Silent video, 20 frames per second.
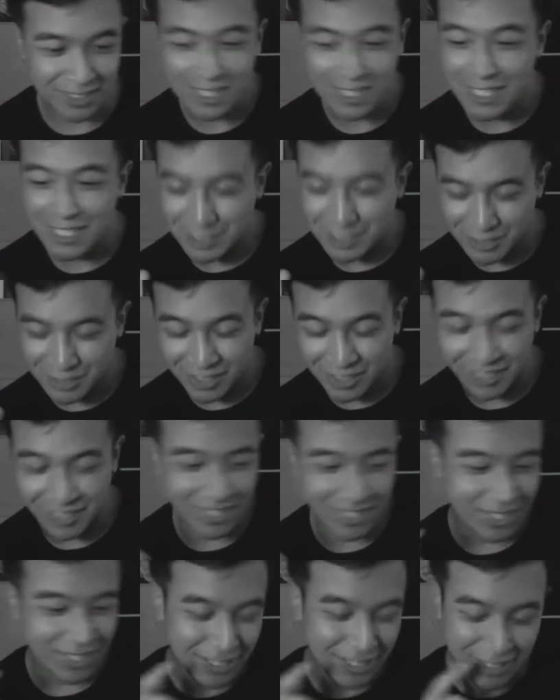
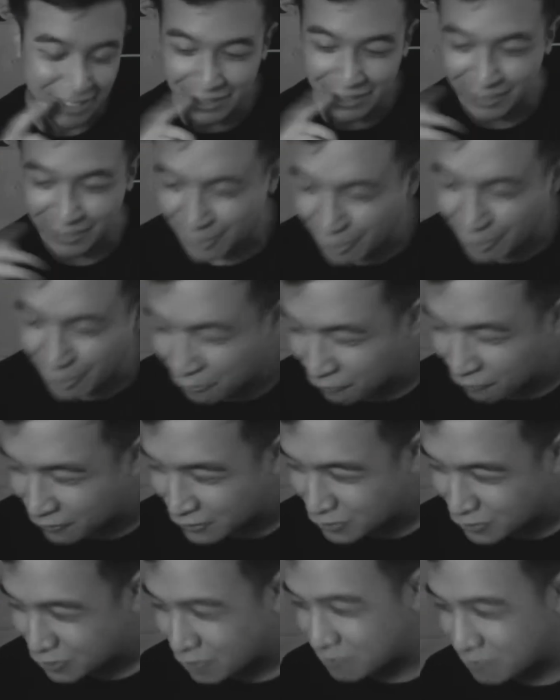Sorry, there's a lot of
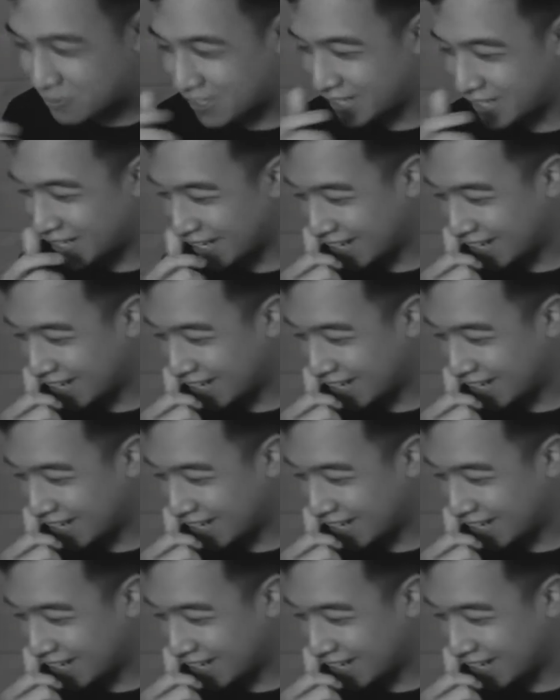things to update, yeah.